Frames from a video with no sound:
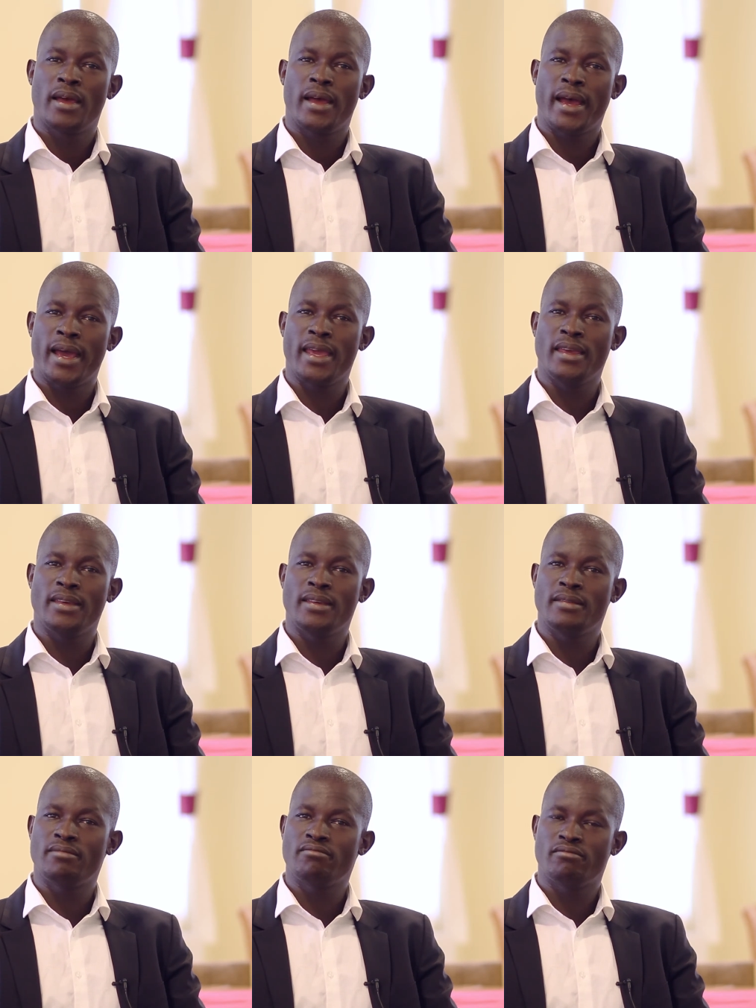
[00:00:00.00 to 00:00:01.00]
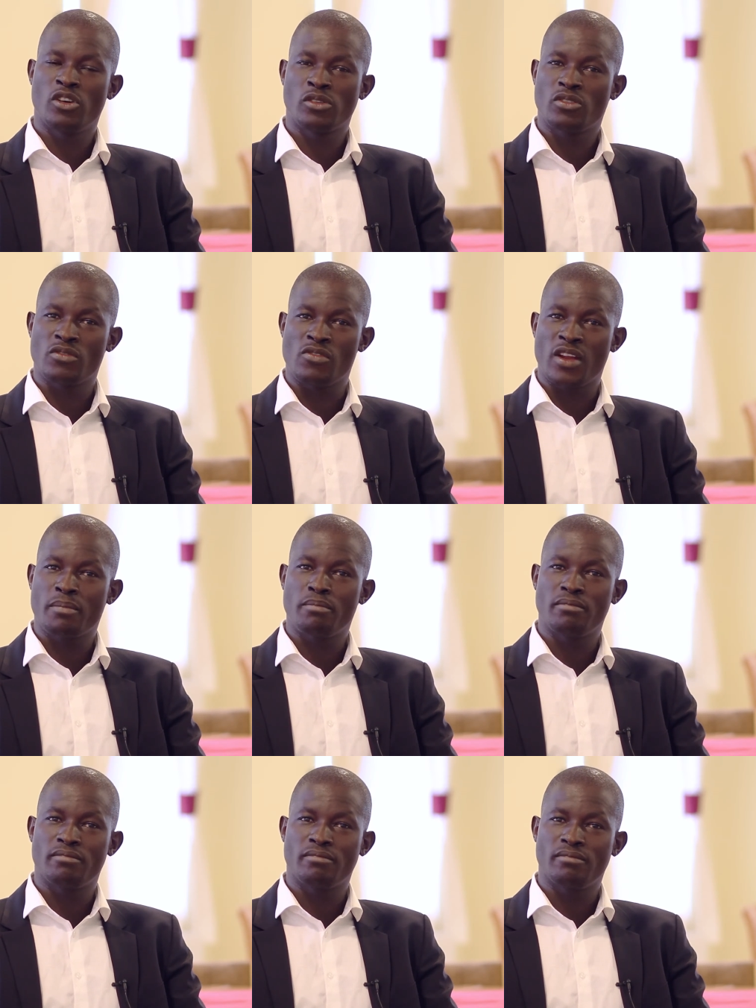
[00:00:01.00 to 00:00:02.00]
I also grew
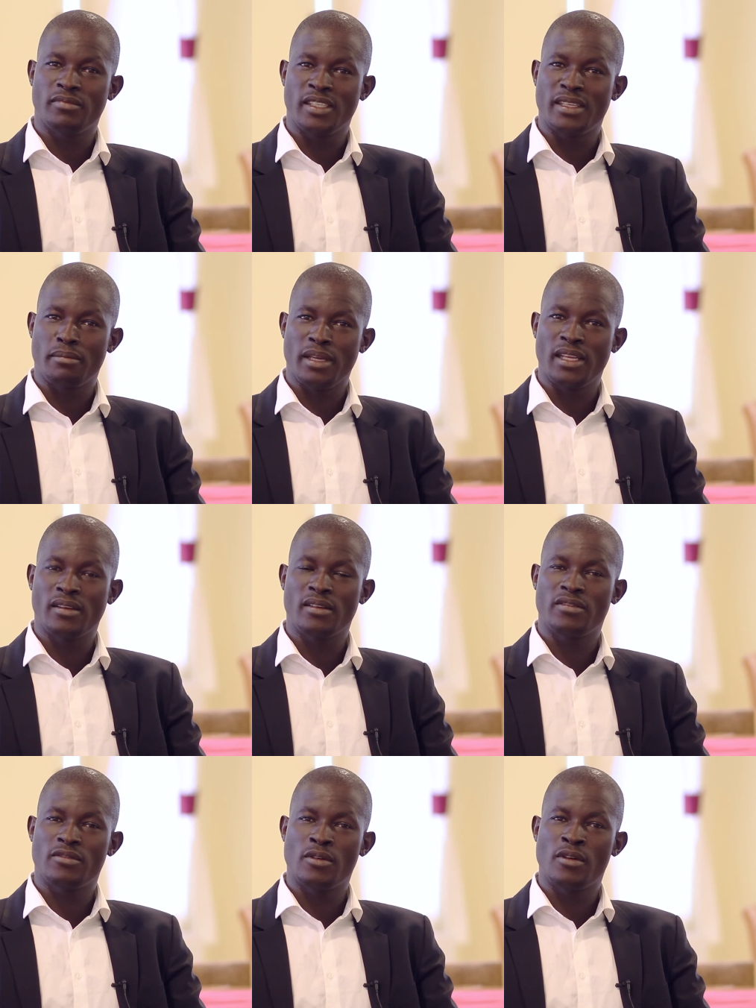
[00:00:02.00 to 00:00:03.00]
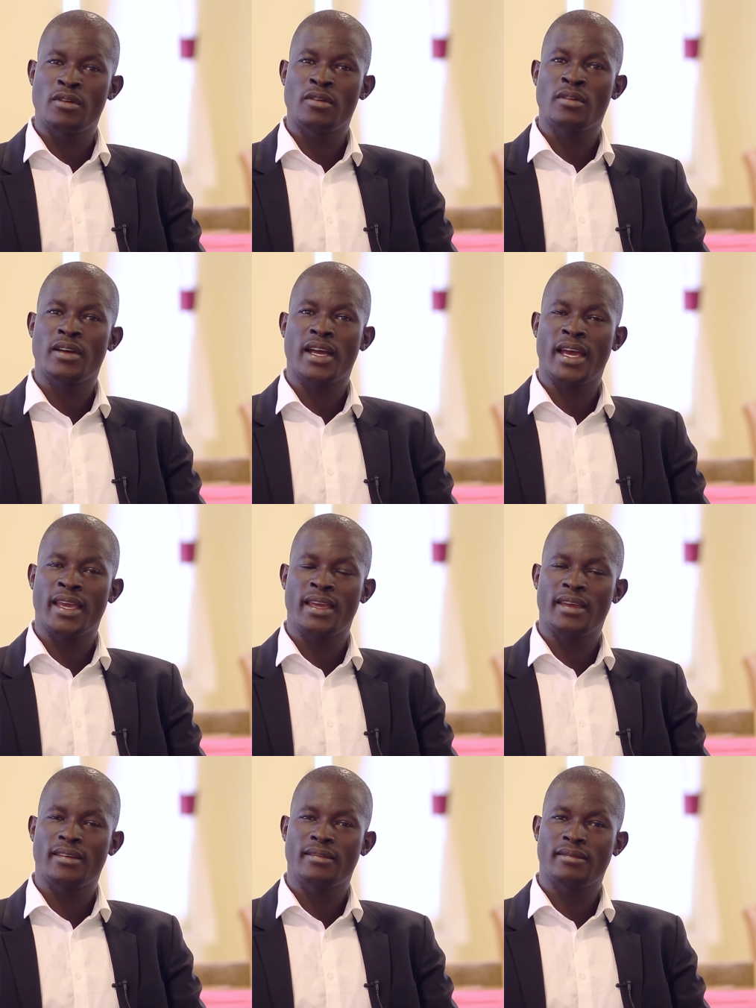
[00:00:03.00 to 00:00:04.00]
up in the middle of war.
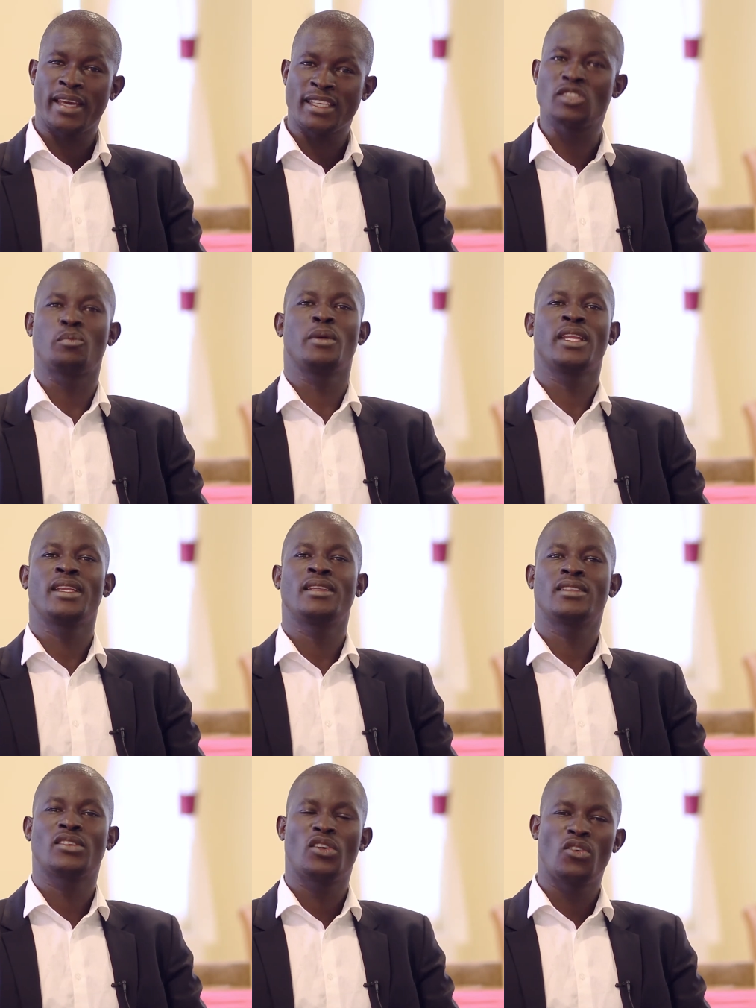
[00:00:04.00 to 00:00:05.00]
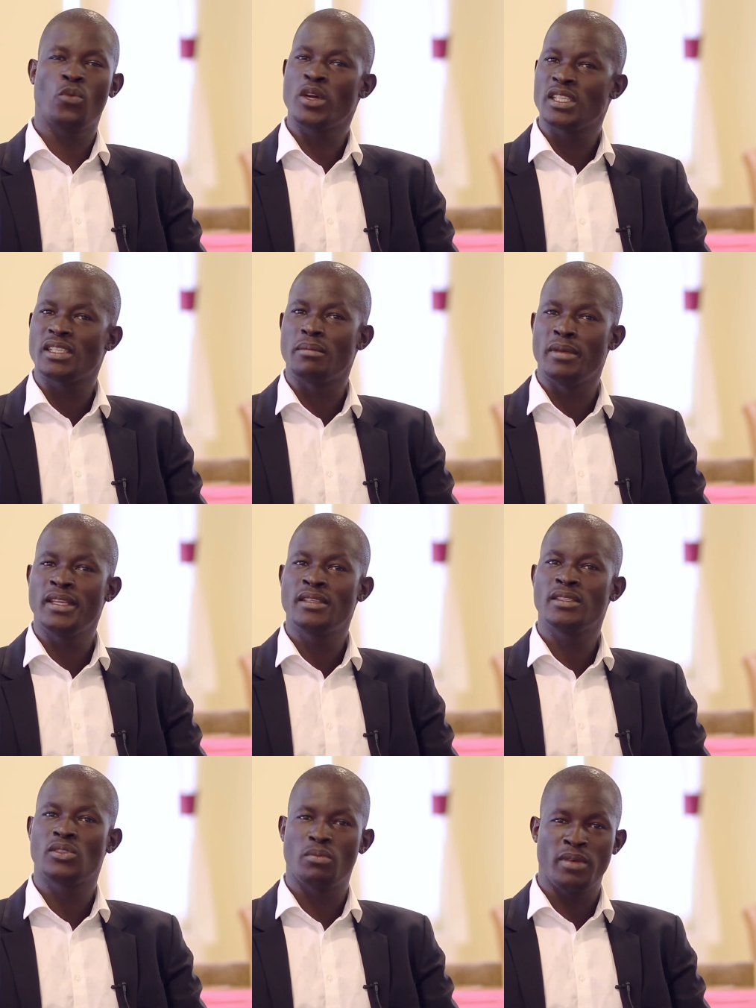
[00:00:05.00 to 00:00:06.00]
I experienced what it
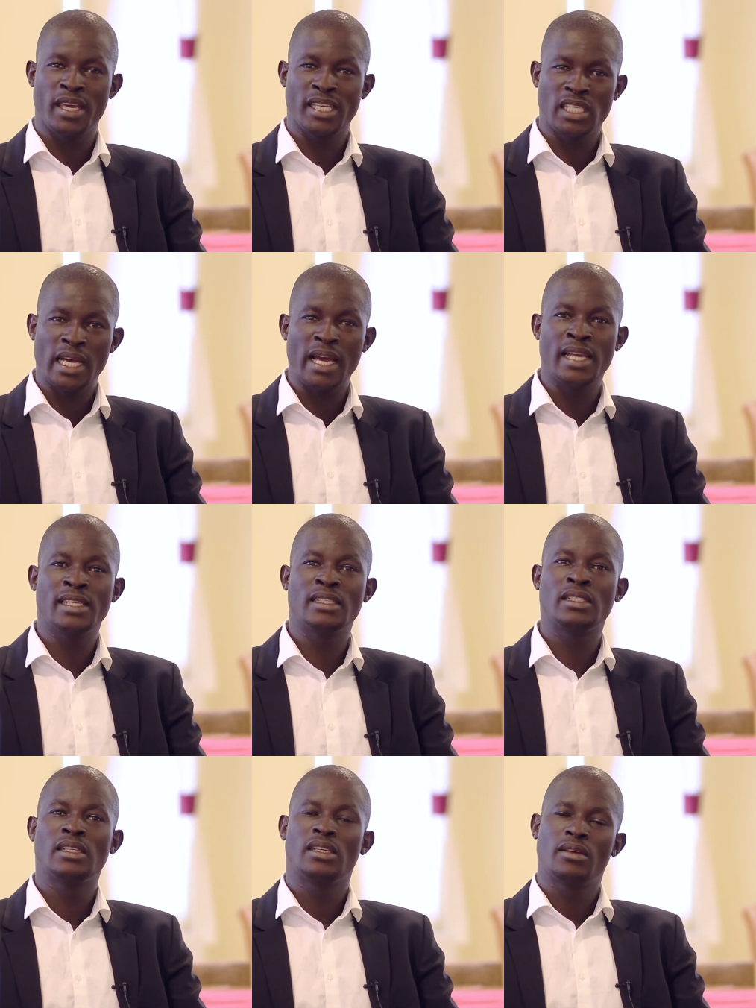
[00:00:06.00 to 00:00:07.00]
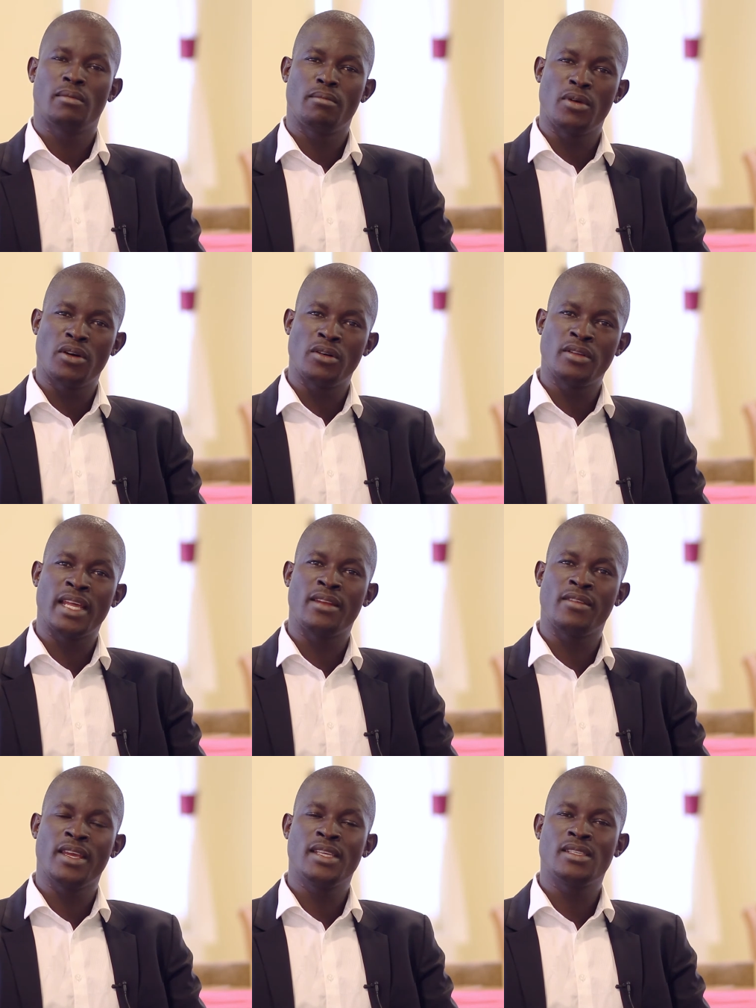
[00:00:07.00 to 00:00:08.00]
means to be a child born and
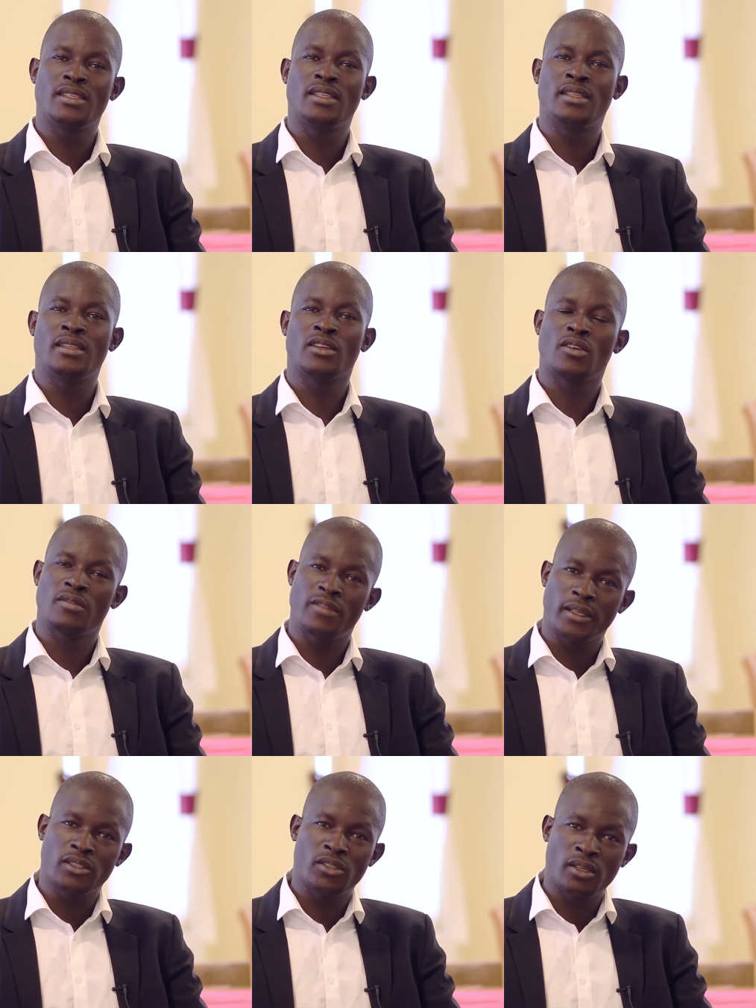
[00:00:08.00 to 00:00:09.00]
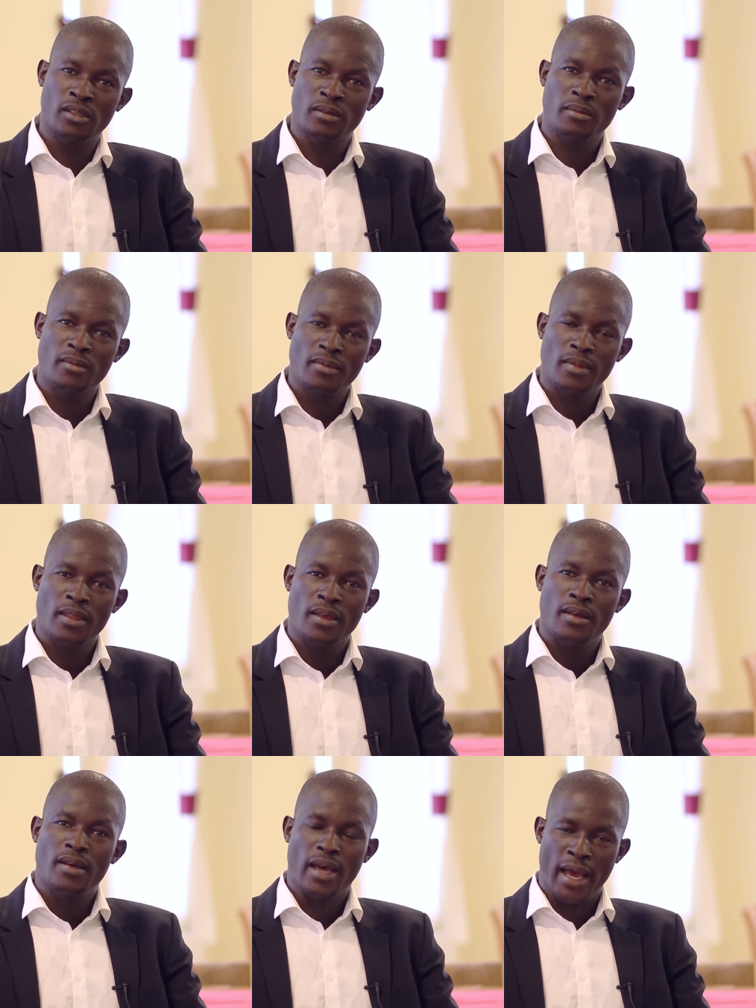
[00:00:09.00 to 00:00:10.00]
raised in conflict zone.
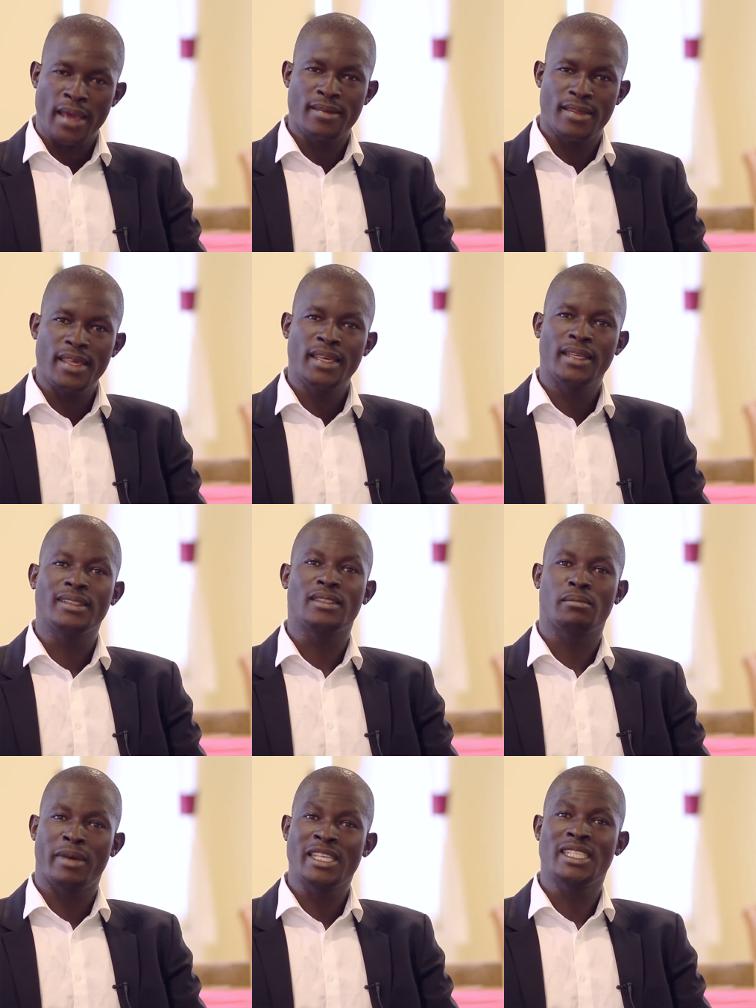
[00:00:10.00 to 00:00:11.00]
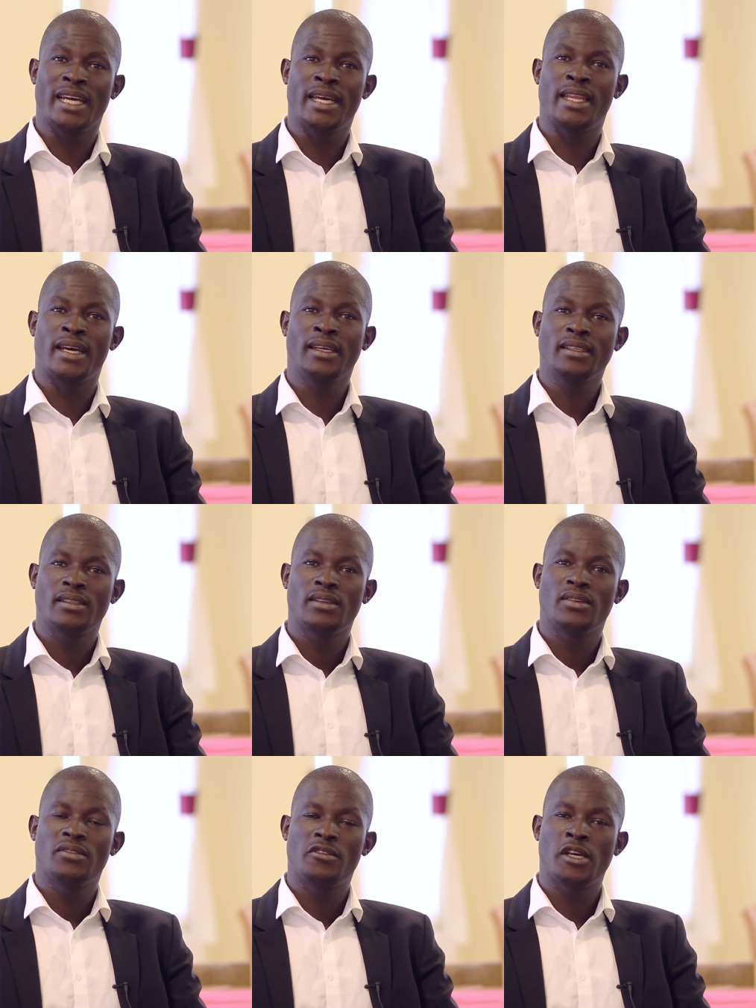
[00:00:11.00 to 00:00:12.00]
I think it's much harder for